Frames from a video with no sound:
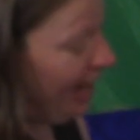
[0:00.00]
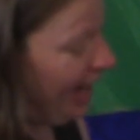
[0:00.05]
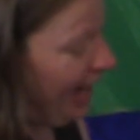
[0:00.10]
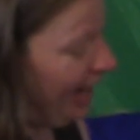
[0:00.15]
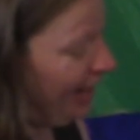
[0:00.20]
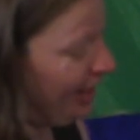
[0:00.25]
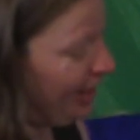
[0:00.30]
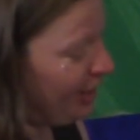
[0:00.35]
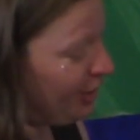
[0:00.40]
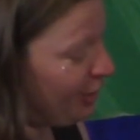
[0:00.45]

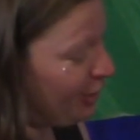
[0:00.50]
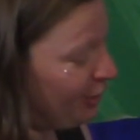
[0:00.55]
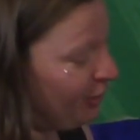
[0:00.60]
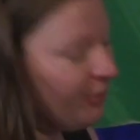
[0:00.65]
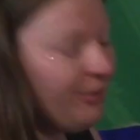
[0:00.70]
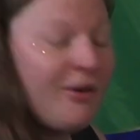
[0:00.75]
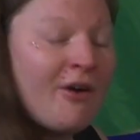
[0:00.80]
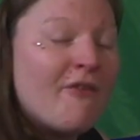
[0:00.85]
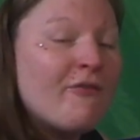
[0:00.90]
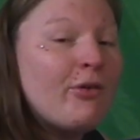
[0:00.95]

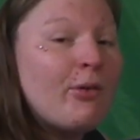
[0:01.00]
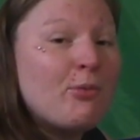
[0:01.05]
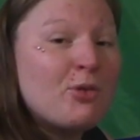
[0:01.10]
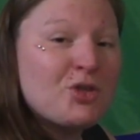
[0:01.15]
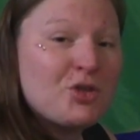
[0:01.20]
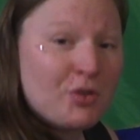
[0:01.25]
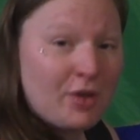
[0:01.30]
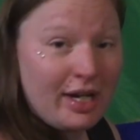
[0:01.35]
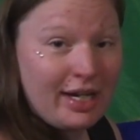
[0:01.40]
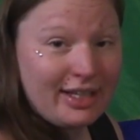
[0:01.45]
Anywho, from
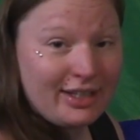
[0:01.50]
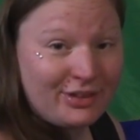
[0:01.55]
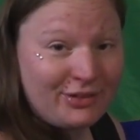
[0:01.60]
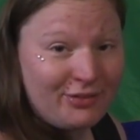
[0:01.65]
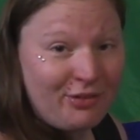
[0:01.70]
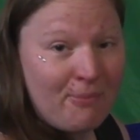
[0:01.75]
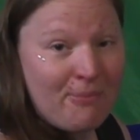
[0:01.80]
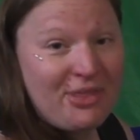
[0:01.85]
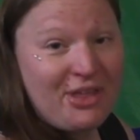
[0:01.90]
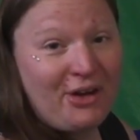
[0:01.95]
shrinks,
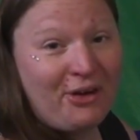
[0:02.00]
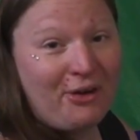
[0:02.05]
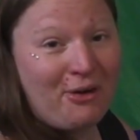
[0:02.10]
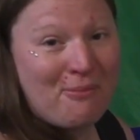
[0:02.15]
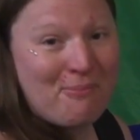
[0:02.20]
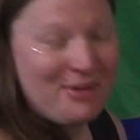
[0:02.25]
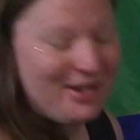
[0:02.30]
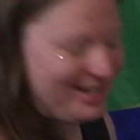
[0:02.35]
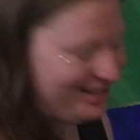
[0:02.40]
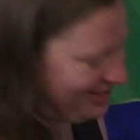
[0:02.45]
from
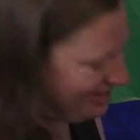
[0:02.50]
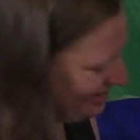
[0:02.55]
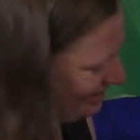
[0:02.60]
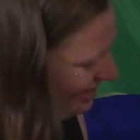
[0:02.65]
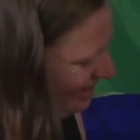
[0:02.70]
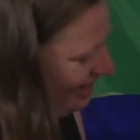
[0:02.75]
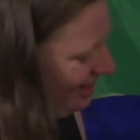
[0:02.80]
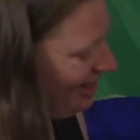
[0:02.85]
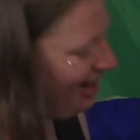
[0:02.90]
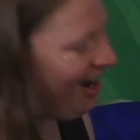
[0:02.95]
therapists.
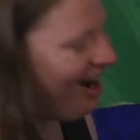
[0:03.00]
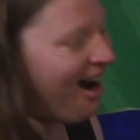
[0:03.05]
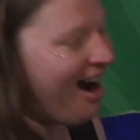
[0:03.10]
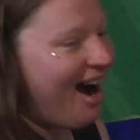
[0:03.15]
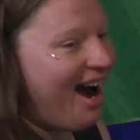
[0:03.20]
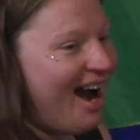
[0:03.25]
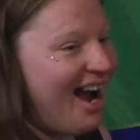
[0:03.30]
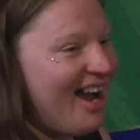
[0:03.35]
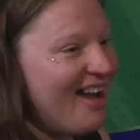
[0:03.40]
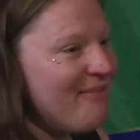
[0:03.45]

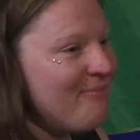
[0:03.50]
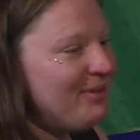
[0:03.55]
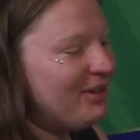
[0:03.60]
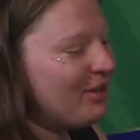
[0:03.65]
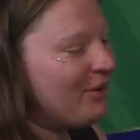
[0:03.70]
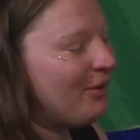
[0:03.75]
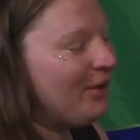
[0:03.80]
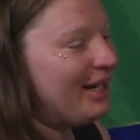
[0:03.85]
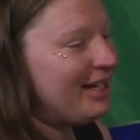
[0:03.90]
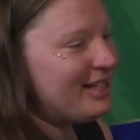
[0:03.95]
I have been
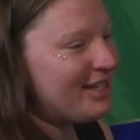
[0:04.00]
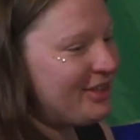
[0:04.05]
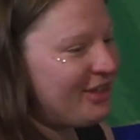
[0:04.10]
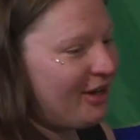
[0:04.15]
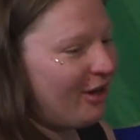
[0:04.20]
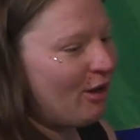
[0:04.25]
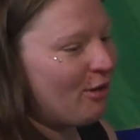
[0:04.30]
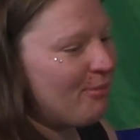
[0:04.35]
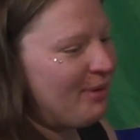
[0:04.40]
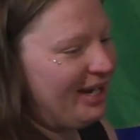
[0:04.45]
going to
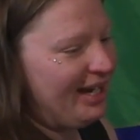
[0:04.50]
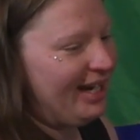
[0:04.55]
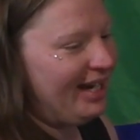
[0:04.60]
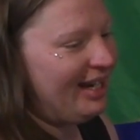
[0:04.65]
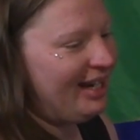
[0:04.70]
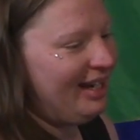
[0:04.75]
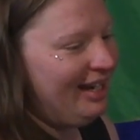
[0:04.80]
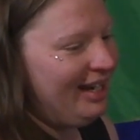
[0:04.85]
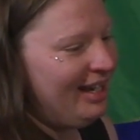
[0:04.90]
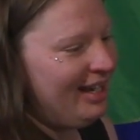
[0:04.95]

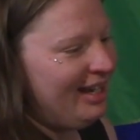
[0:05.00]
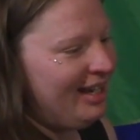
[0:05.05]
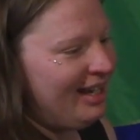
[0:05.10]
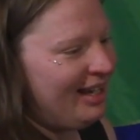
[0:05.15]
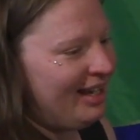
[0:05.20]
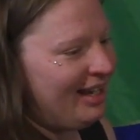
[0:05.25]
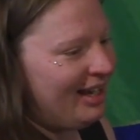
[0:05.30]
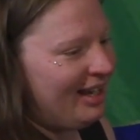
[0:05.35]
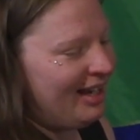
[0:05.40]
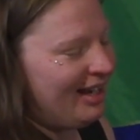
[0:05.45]
therapy
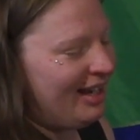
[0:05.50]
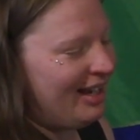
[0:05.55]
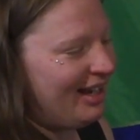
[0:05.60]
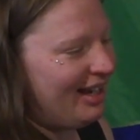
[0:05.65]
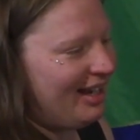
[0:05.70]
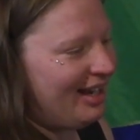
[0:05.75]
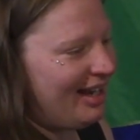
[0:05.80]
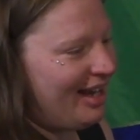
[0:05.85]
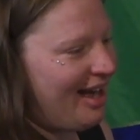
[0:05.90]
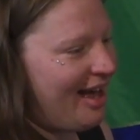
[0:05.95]

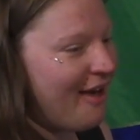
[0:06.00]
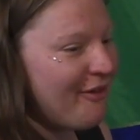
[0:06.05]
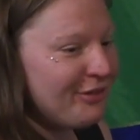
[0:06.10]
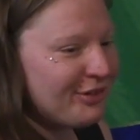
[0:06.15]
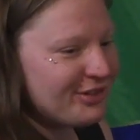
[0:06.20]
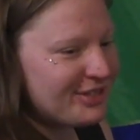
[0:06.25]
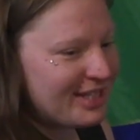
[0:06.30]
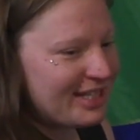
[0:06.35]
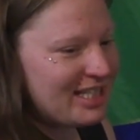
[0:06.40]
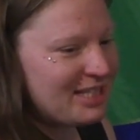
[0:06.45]

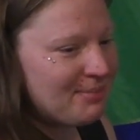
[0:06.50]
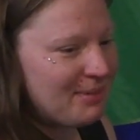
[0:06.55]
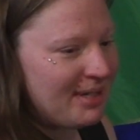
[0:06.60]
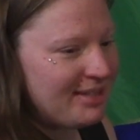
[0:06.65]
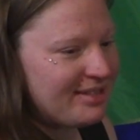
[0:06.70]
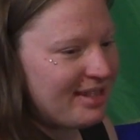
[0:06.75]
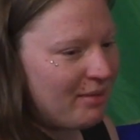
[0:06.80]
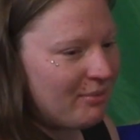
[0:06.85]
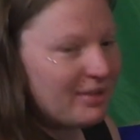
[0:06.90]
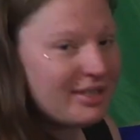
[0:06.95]
ever since my
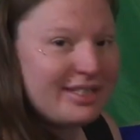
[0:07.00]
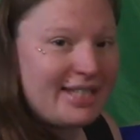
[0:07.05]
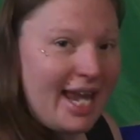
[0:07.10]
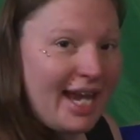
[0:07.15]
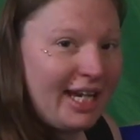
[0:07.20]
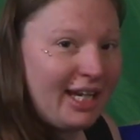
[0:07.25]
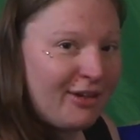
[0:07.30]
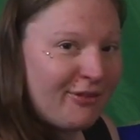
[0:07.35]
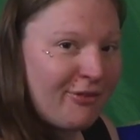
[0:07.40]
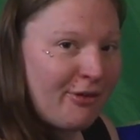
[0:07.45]
son was
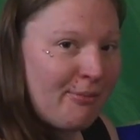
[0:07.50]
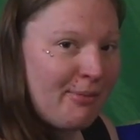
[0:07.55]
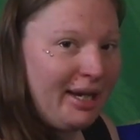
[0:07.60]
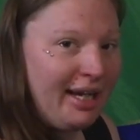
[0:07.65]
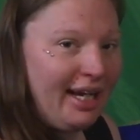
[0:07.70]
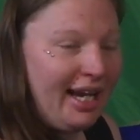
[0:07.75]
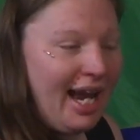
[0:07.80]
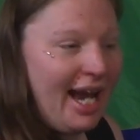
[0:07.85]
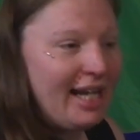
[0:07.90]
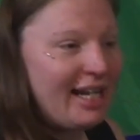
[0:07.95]
taken from
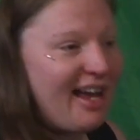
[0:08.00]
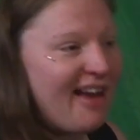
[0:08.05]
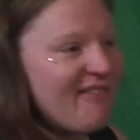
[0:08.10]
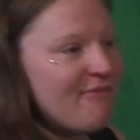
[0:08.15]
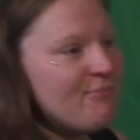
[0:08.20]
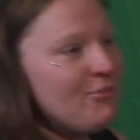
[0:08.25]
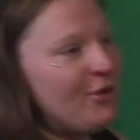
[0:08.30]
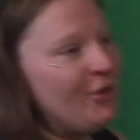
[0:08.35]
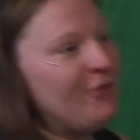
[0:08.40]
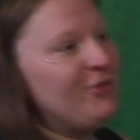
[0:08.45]
me, and
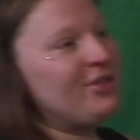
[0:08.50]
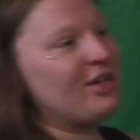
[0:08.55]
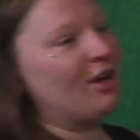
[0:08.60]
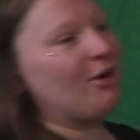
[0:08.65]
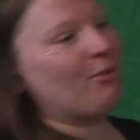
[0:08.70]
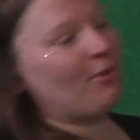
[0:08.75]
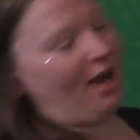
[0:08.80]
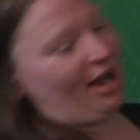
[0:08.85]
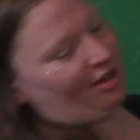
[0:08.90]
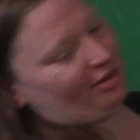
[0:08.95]
I've moved
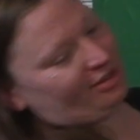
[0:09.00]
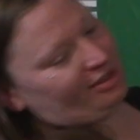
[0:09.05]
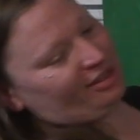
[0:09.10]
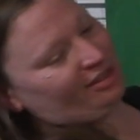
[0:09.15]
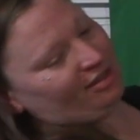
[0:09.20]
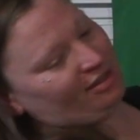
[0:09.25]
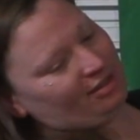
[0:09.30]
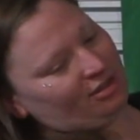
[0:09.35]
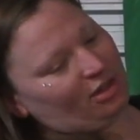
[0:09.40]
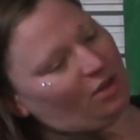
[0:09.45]

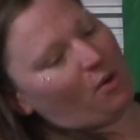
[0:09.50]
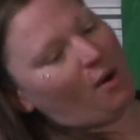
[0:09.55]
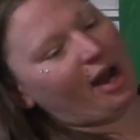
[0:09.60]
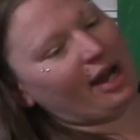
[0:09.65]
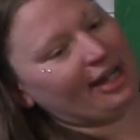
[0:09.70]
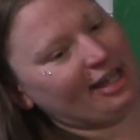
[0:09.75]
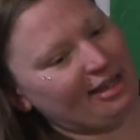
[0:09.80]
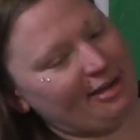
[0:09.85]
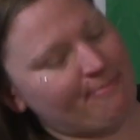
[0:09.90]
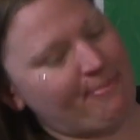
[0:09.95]
around
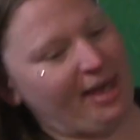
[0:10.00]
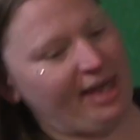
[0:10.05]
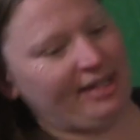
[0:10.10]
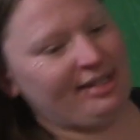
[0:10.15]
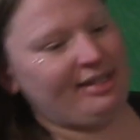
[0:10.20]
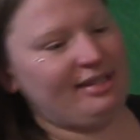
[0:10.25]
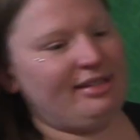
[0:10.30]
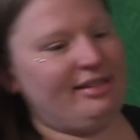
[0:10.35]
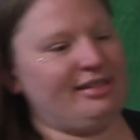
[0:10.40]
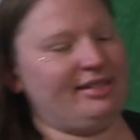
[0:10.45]
quite a
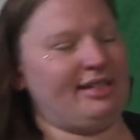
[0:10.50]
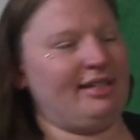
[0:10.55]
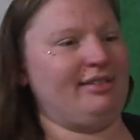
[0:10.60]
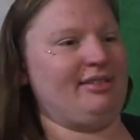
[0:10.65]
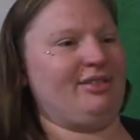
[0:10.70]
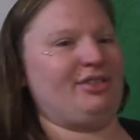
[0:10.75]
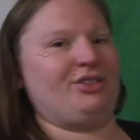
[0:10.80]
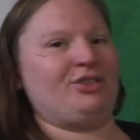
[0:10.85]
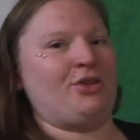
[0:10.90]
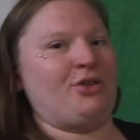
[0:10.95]
bit
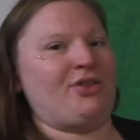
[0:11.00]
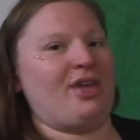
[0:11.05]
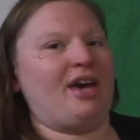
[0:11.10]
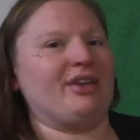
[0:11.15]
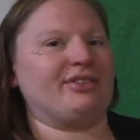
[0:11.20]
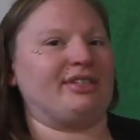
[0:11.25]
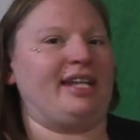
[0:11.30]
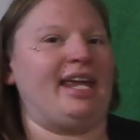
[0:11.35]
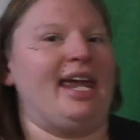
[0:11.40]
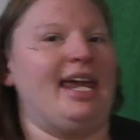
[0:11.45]
since
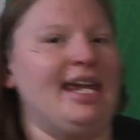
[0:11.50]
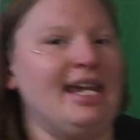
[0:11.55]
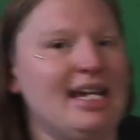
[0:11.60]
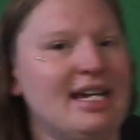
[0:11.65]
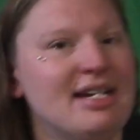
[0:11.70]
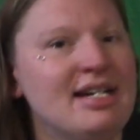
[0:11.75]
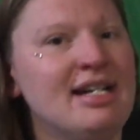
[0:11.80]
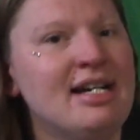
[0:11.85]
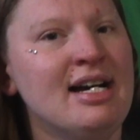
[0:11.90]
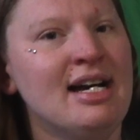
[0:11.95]
2008.